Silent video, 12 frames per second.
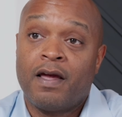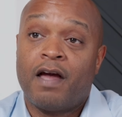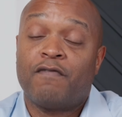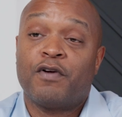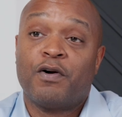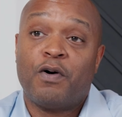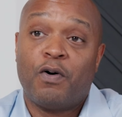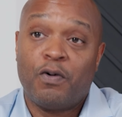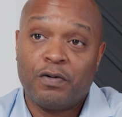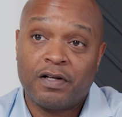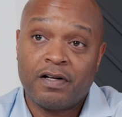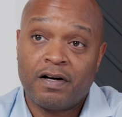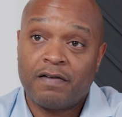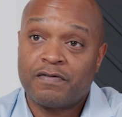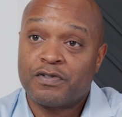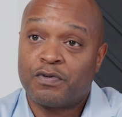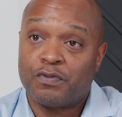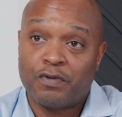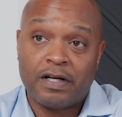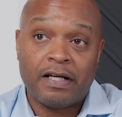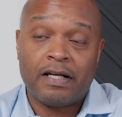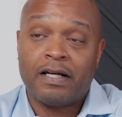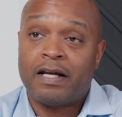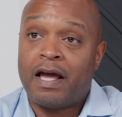If you're old enough to
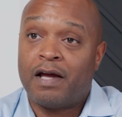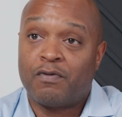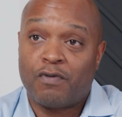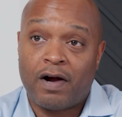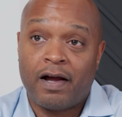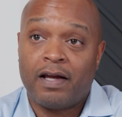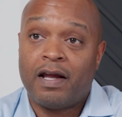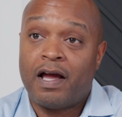read and write